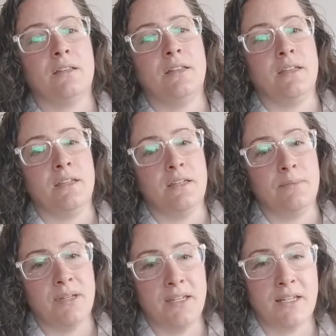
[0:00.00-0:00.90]
the
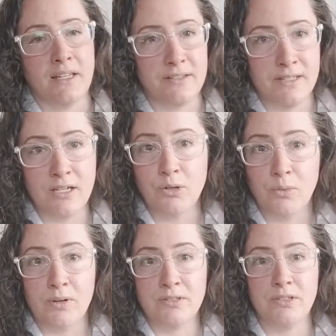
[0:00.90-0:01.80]
beginning seeker
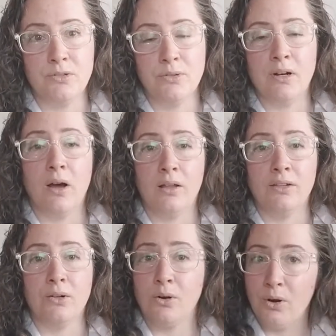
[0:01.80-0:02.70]
wants to do it on
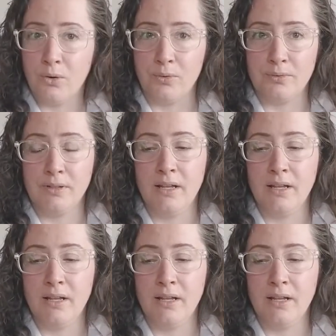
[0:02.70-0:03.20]
their own,